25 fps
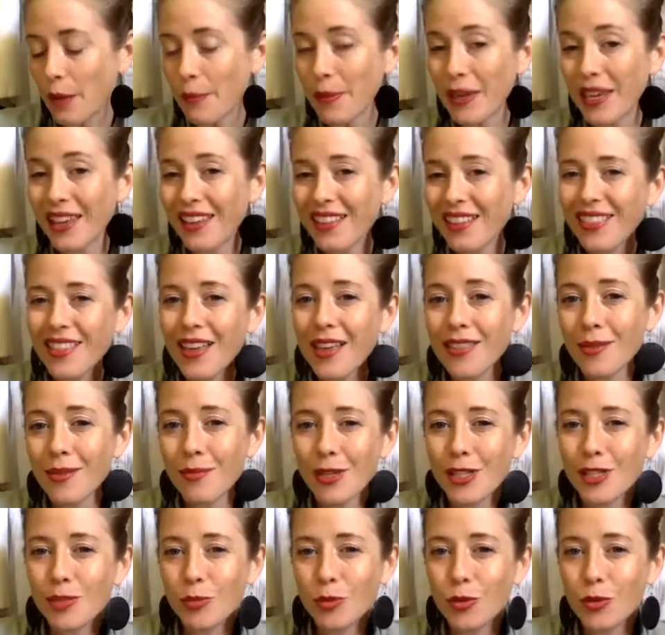In the
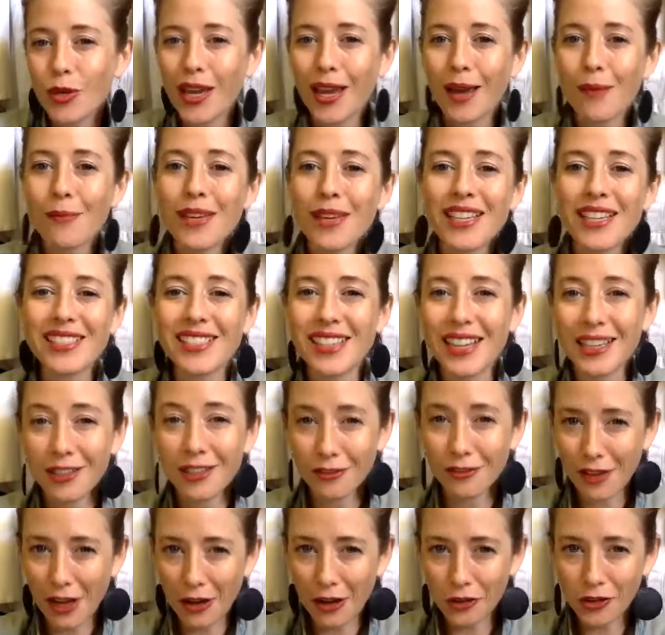Biz Bootcamp inside the
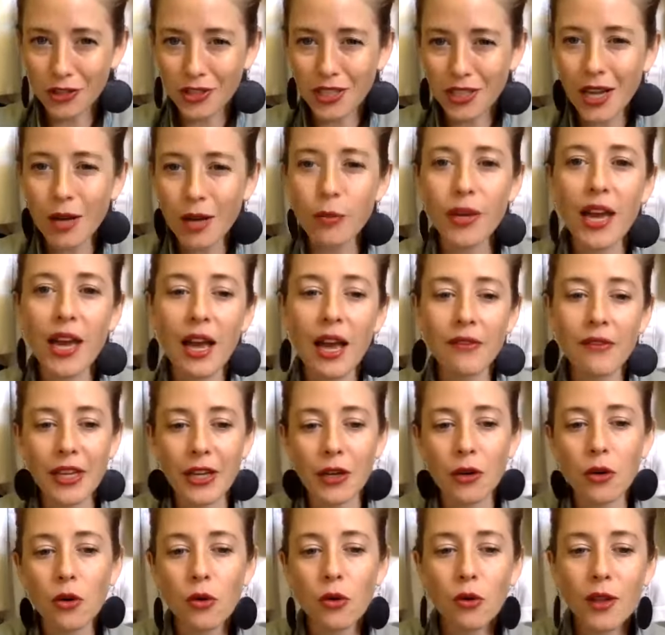Founders Club, we have a
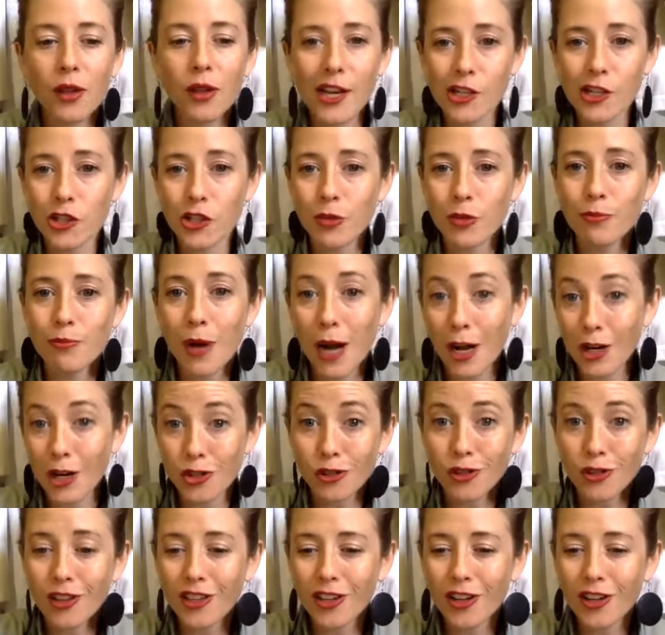whole extra module on